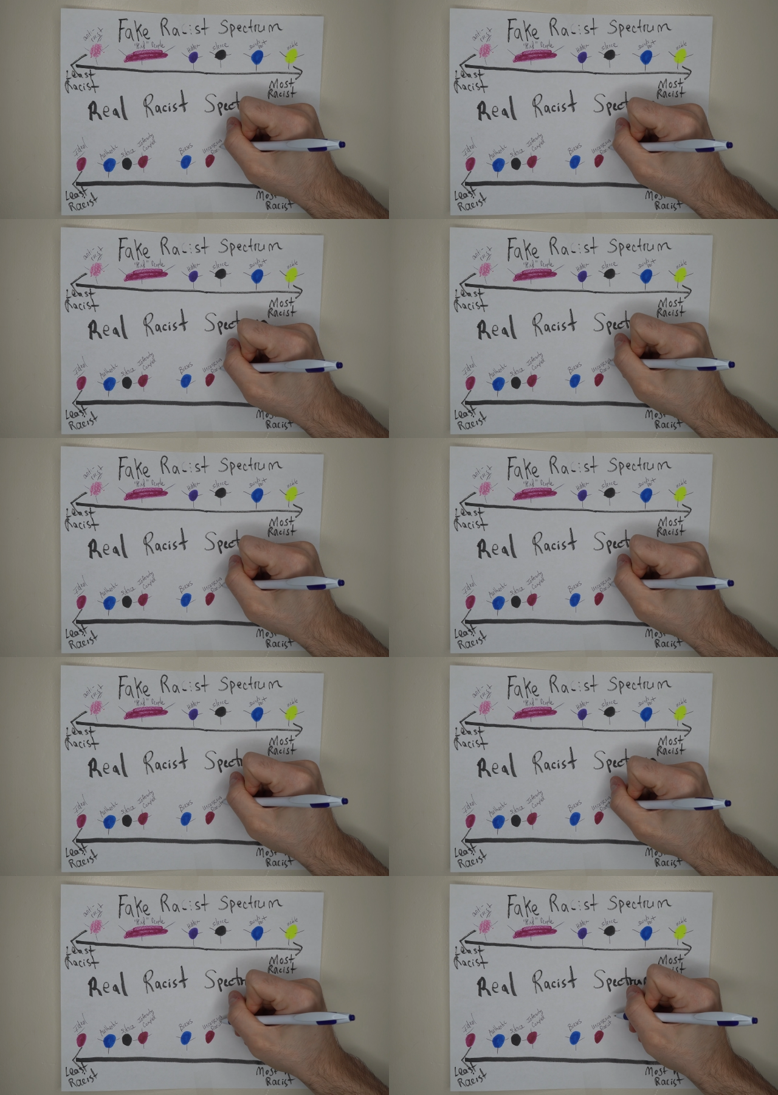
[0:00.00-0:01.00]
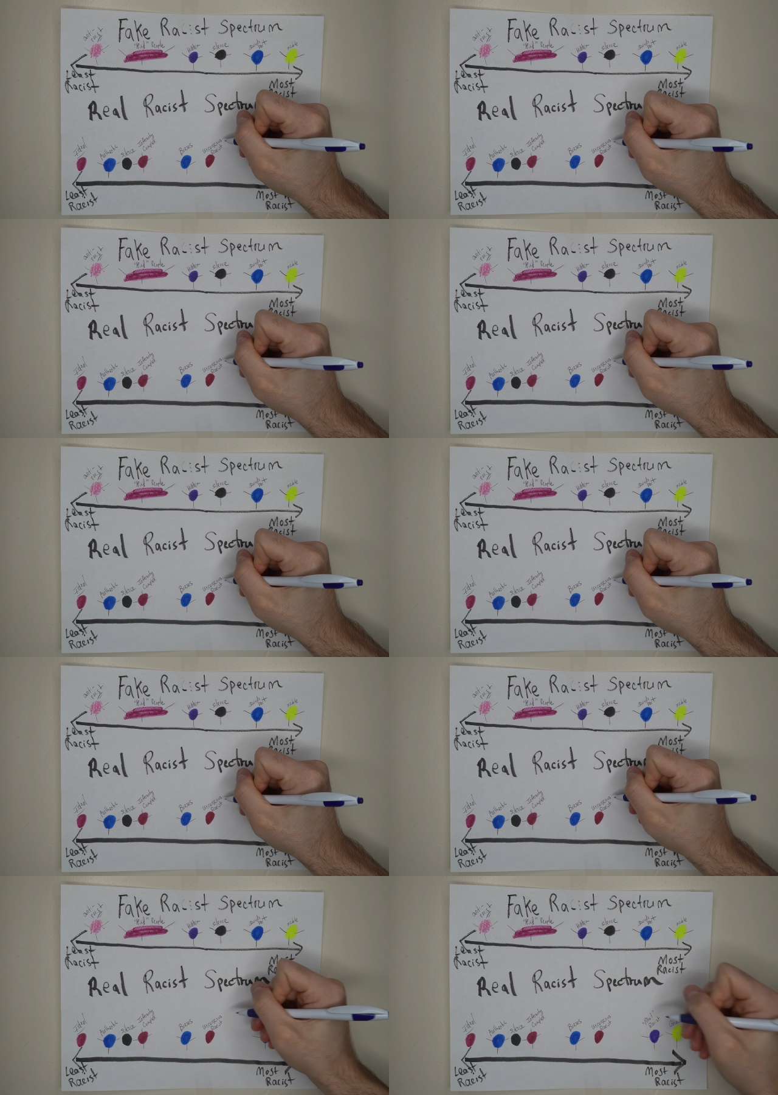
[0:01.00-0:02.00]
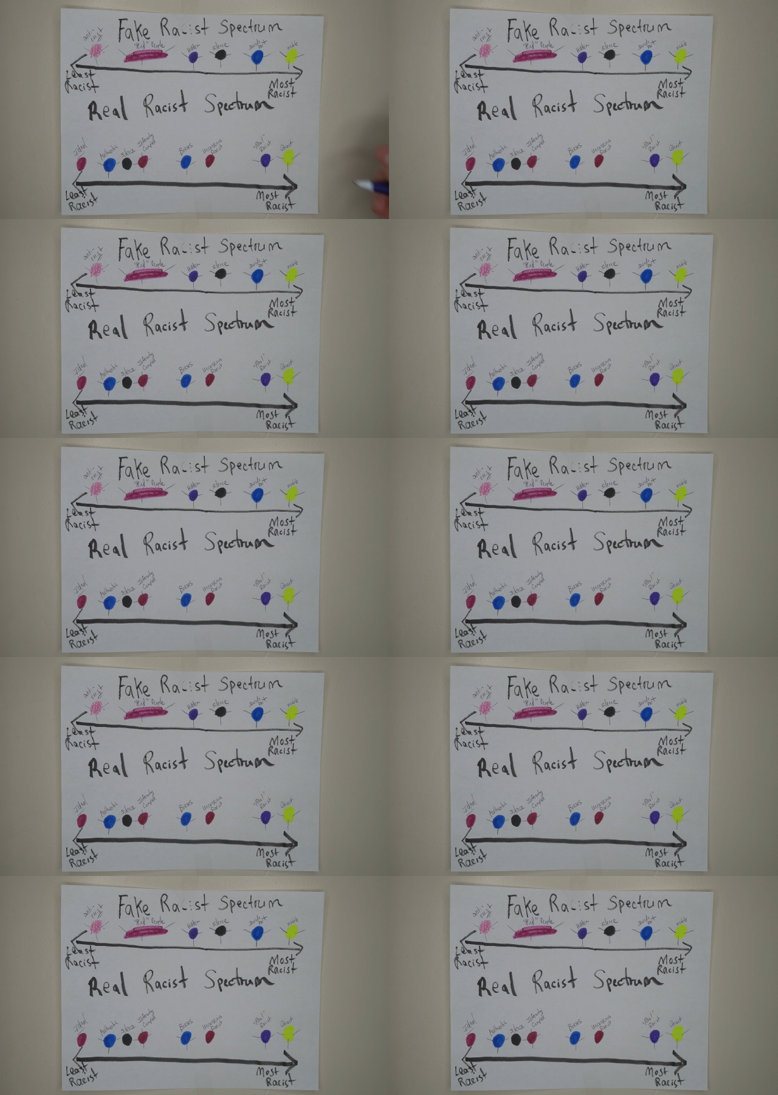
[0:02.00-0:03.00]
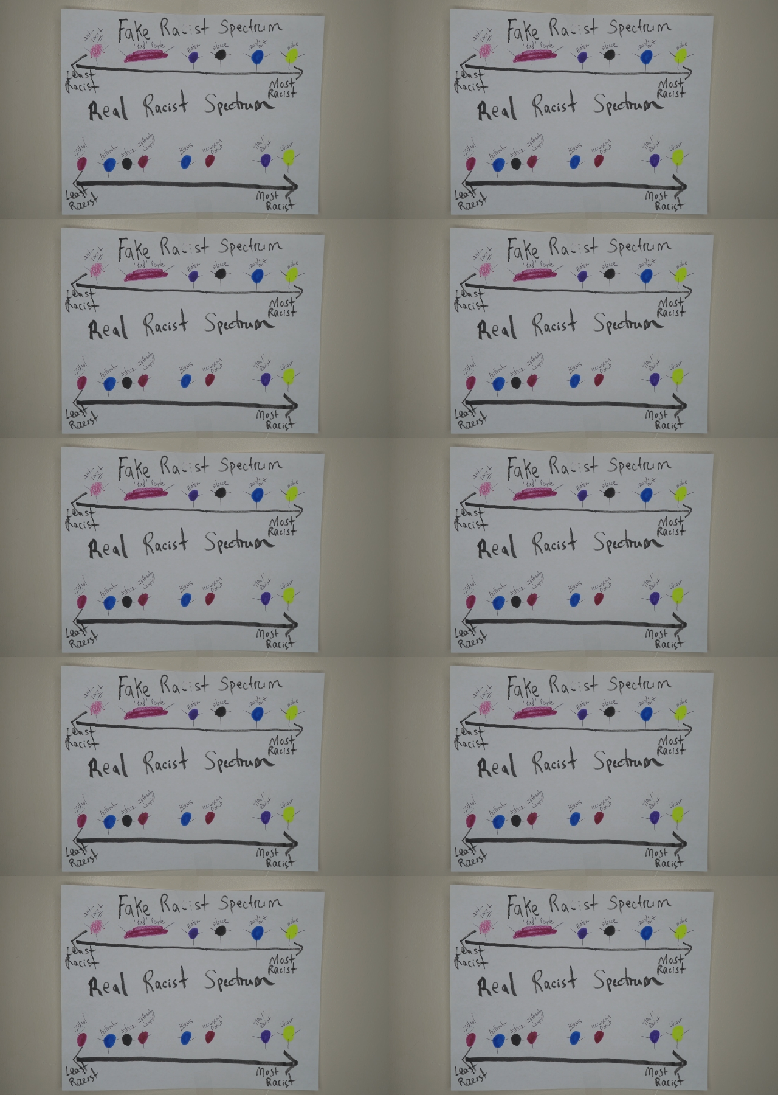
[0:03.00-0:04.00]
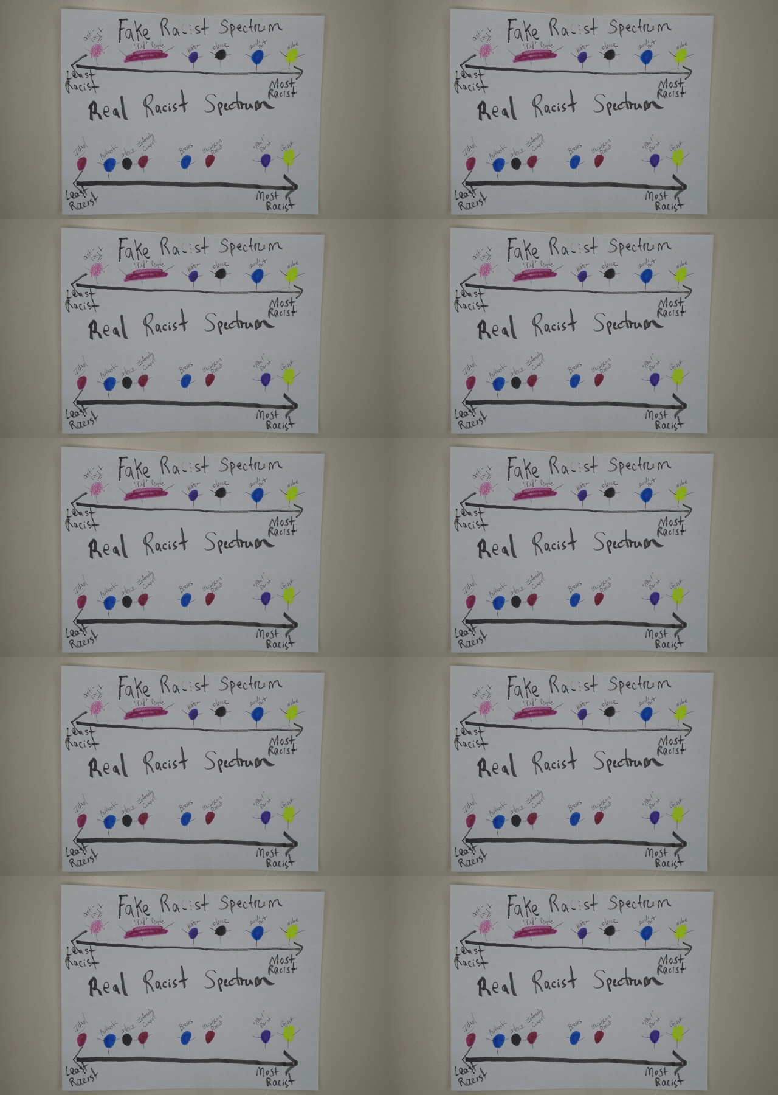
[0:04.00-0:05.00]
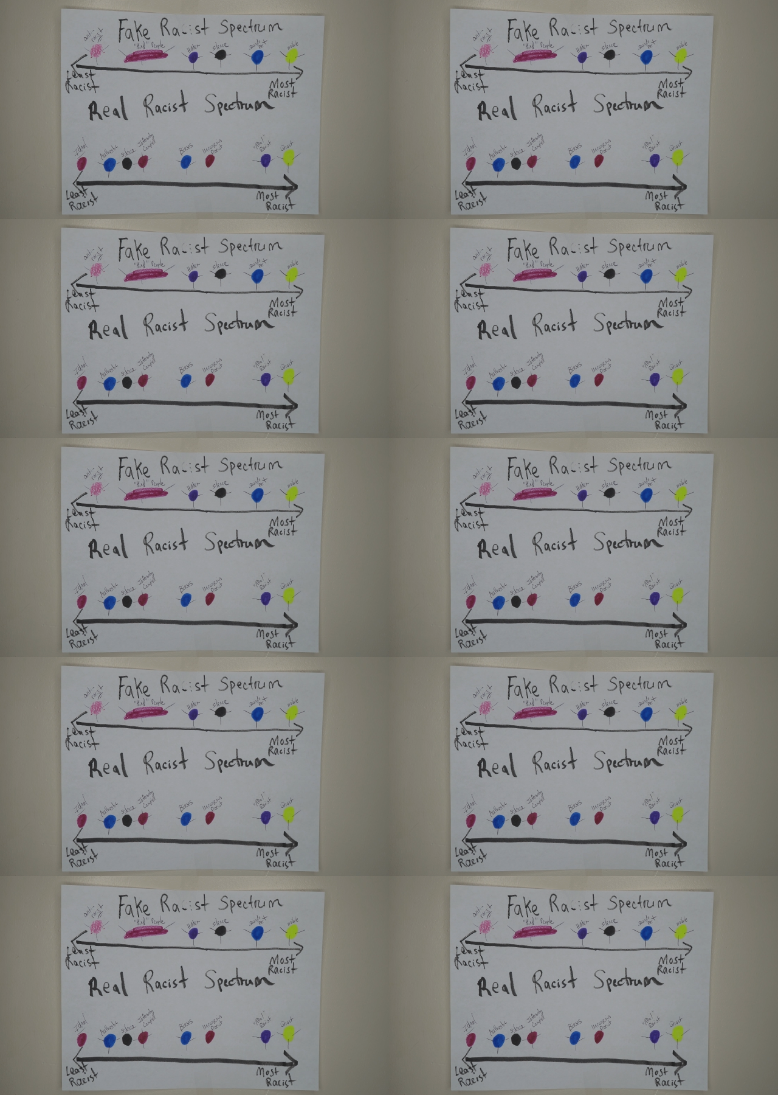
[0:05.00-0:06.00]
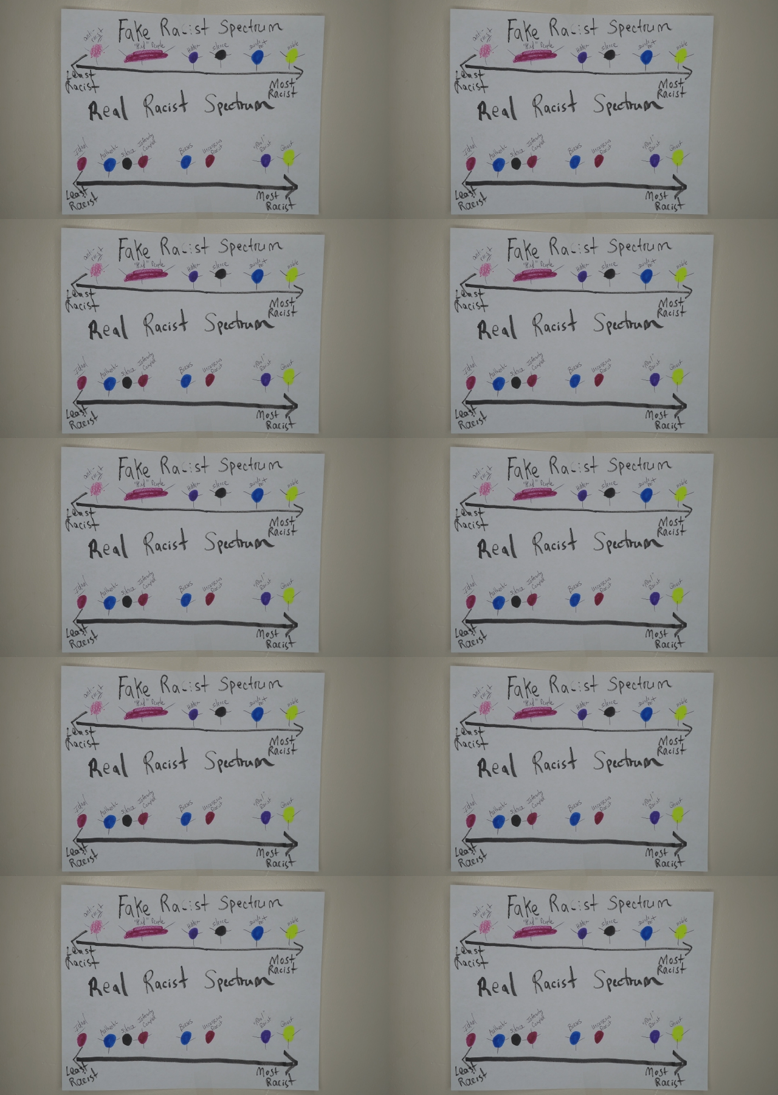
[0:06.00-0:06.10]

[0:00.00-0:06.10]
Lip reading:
[unreadable: no face in view]